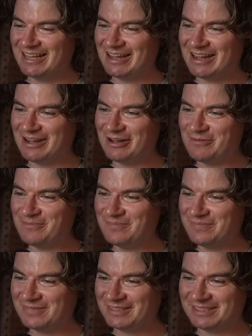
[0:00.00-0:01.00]

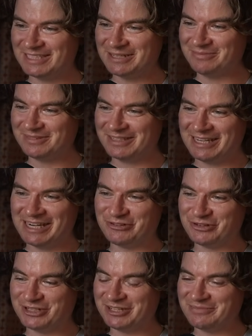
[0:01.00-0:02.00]
It
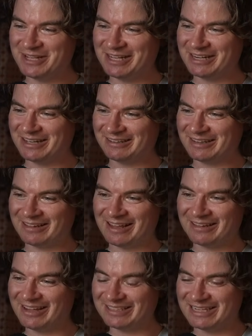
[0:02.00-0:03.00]
interested me, and
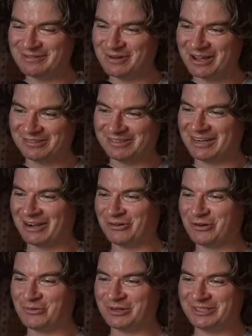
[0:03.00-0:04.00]
I liked it, but I
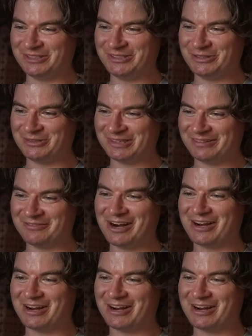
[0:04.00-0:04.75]
don't know what to do with them.